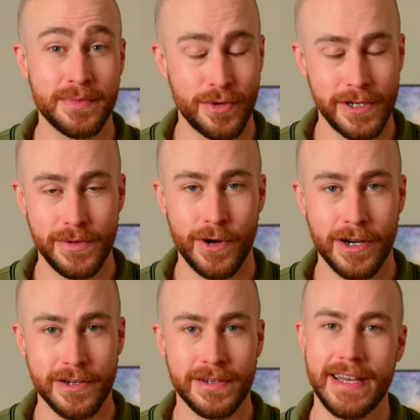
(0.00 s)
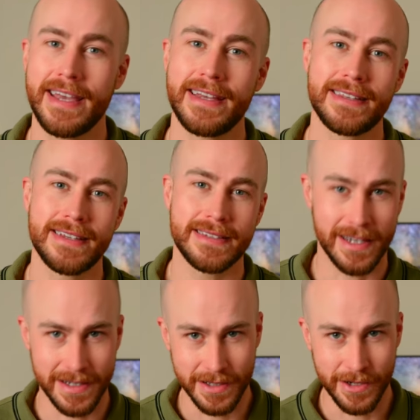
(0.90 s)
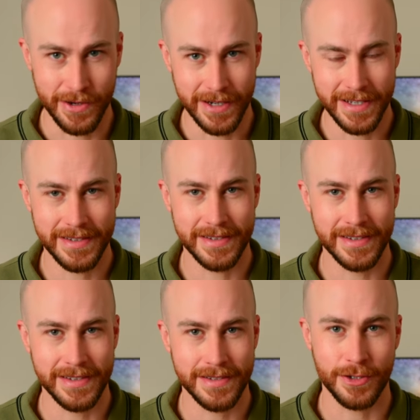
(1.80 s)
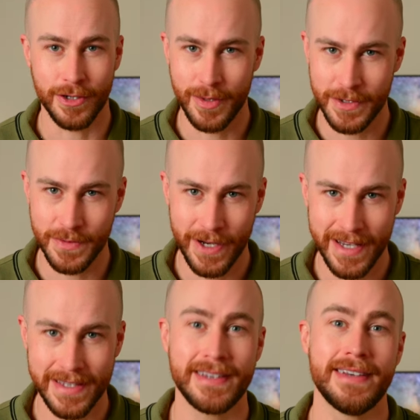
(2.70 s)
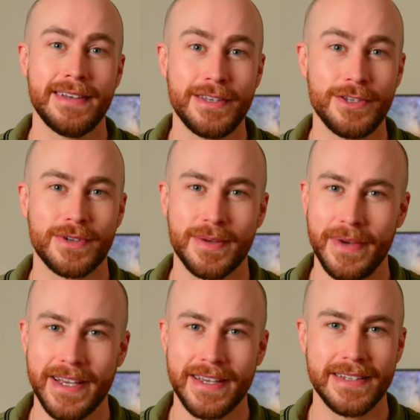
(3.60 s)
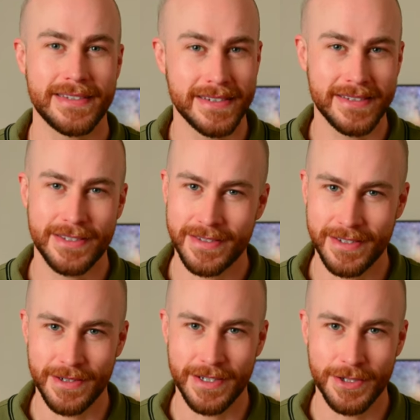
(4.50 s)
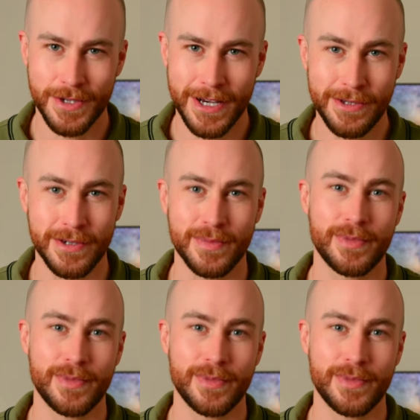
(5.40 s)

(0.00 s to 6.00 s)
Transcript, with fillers: some pretty water and it's got a glare on it, showing up as white, you can make it turn into a color,